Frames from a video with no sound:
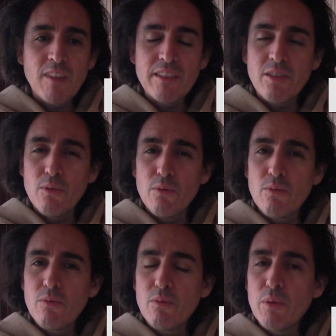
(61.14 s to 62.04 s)
So
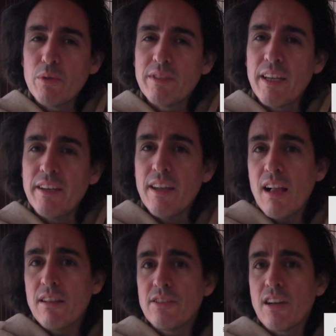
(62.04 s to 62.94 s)
we will say
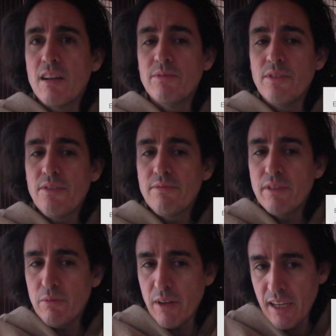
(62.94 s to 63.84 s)
knowledge comes in
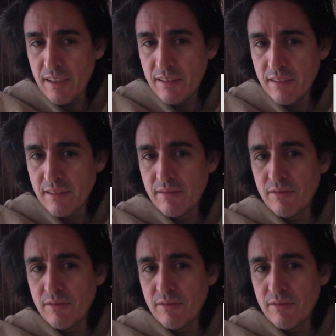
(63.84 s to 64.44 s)
3 ways.